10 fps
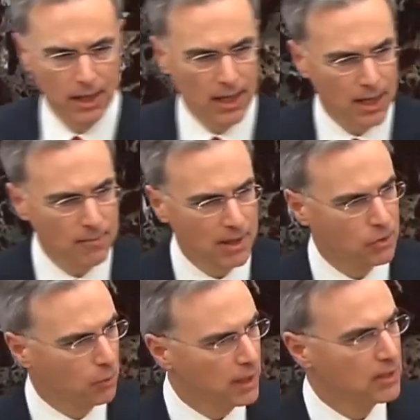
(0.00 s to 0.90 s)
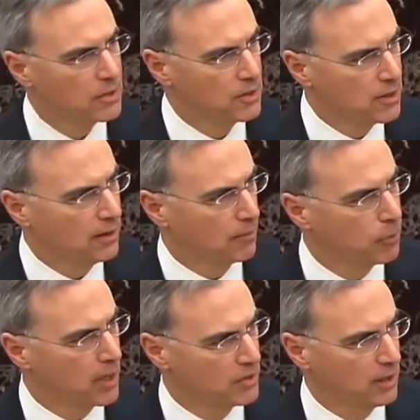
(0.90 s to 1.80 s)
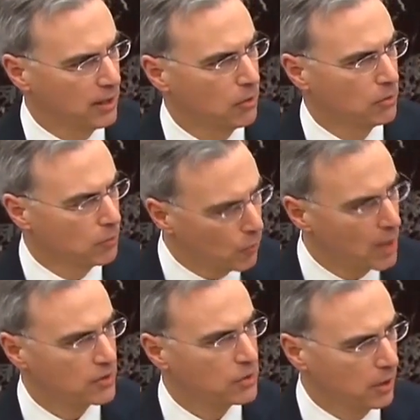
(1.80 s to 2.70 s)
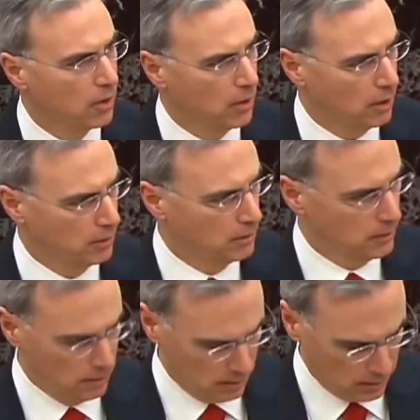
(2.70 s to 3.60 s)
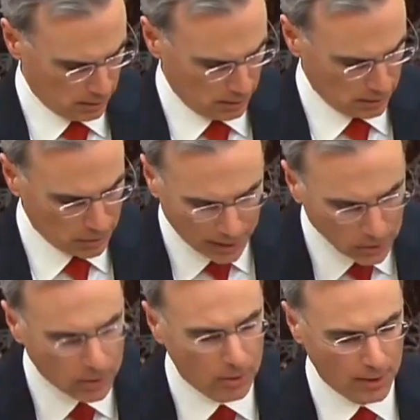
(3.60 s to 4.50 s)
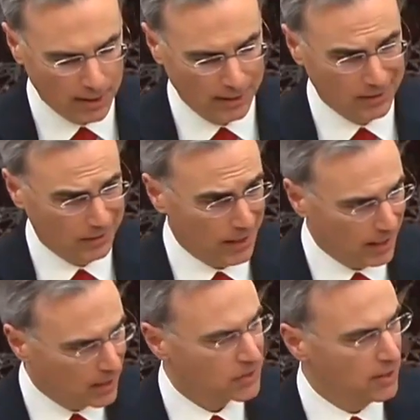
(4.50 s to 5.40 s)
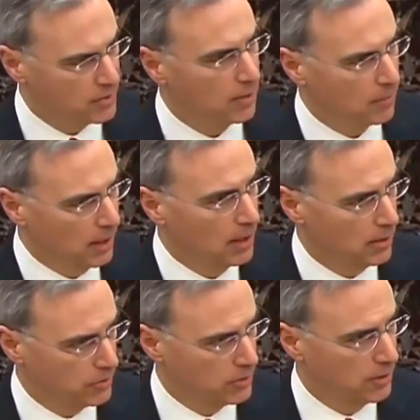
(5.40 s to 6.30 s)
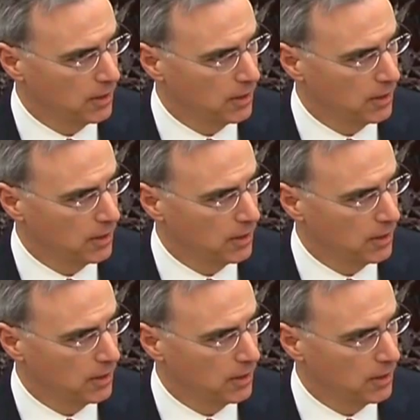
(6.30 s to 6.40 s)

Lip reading: He means witnesses that the president wants to call. So I don't know why they did that. I'll say something else.